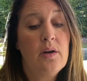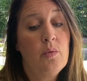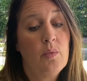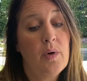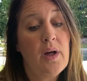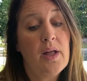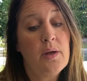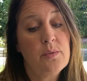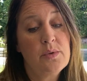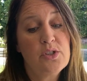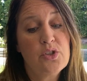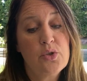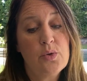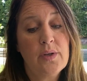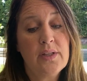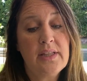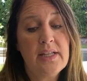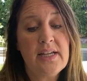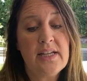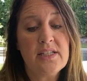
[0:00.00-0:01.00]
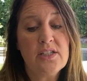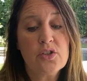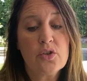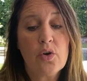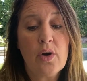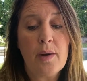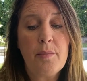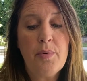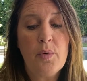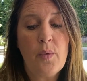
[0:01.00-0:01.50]
While I was doing this,
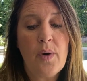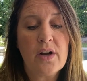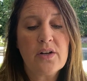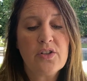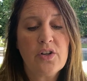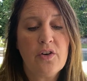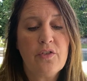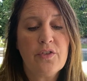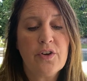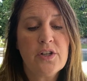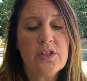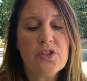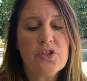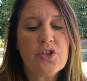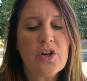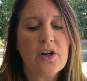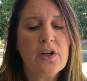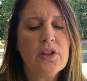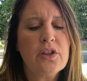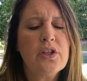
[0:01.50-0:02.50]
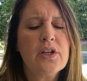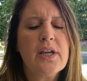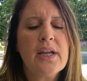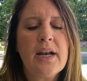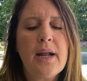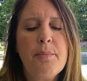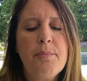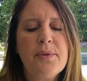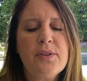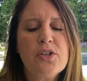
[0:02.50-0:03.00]
Grandpa walked over and started
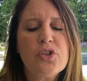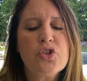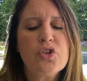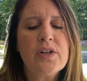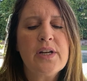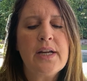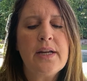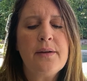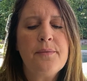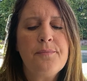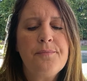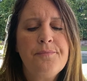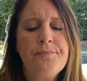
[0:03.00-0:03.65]
looking up in the tree.